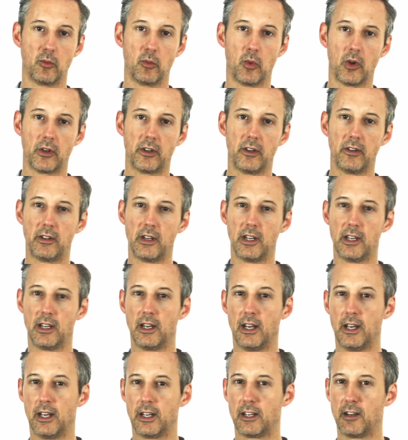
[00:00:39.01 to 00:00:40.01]
what does it
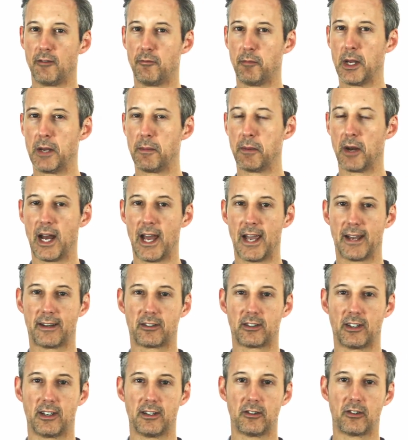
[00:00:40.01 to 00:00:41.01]
give people
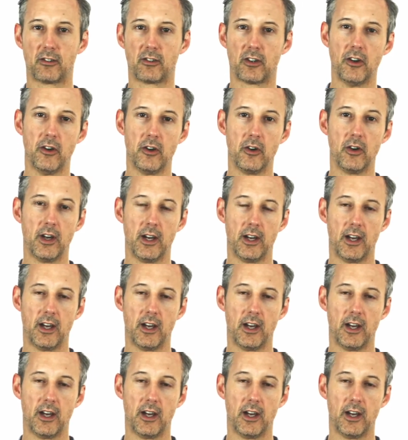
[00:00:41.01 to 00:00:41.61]
access to,